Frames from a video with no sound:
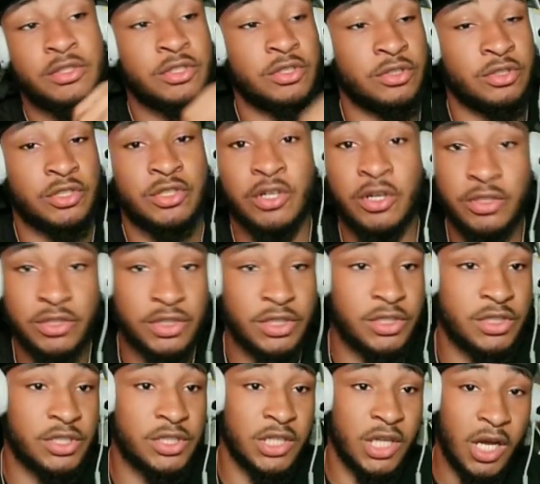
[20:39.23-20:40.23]
searching
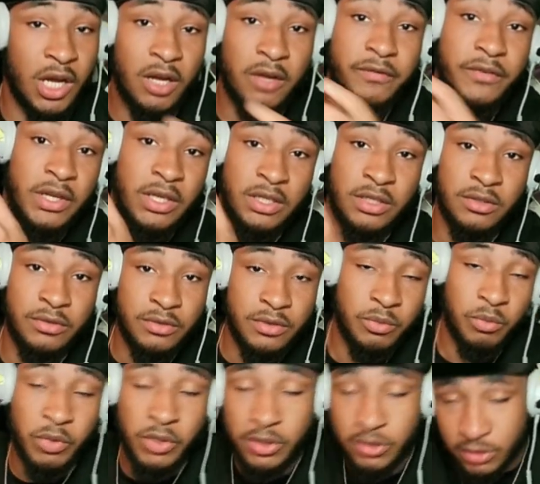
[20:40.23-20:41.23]
stuff and
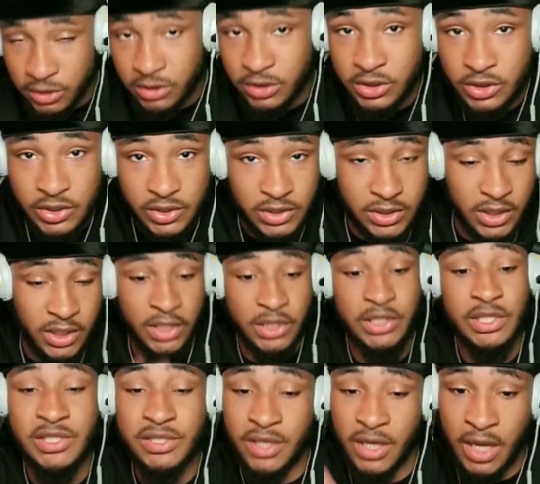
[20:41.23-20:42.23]
doing when you're literally just in
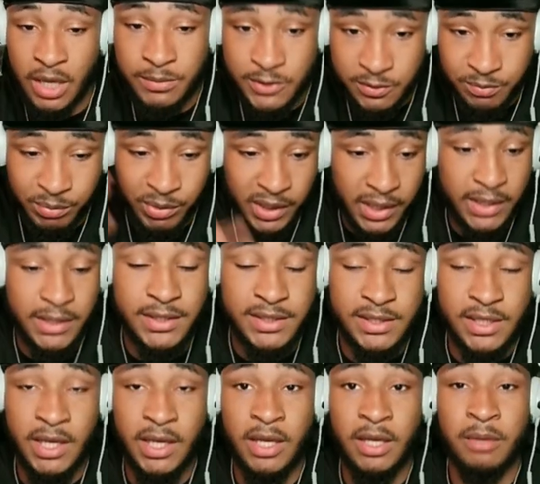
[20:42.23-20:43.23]
this game, just playing this
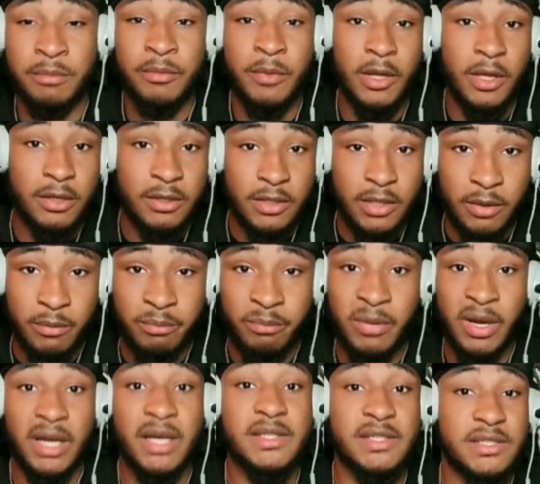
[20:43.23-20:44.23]
game
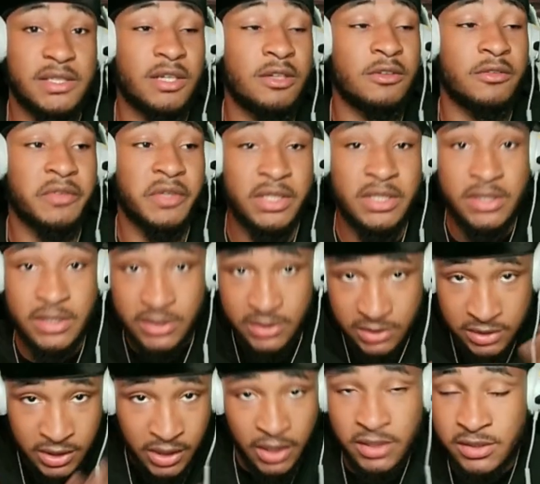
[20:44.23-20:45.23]
by itself, it is
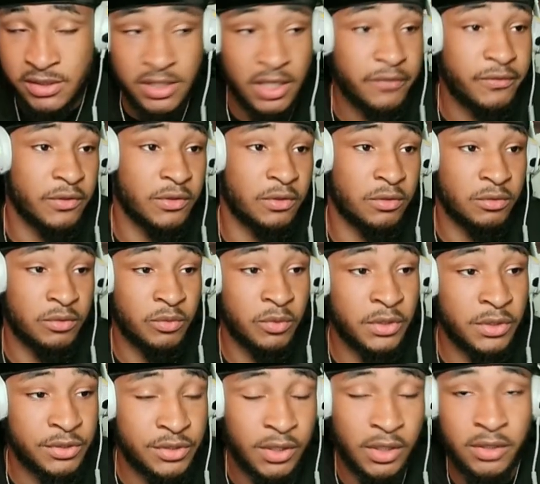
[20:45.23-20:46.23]
it's difficult when
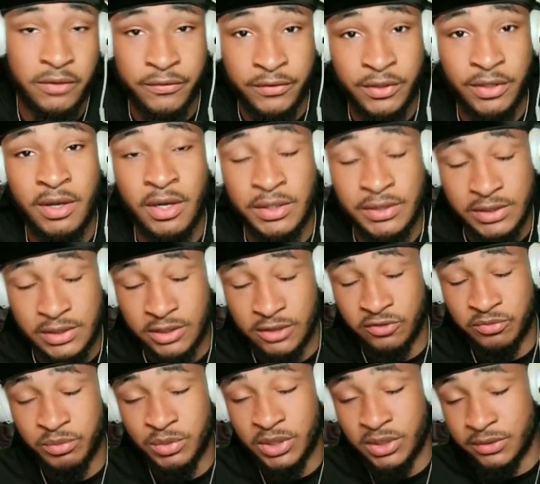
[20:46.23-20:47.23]
you're trying to figure out
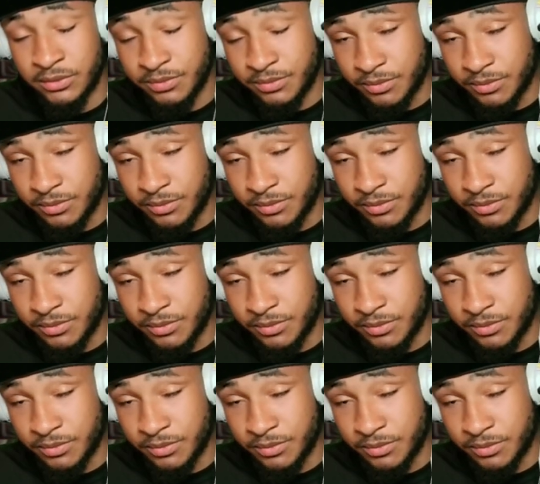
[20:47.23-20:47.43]
stuff, but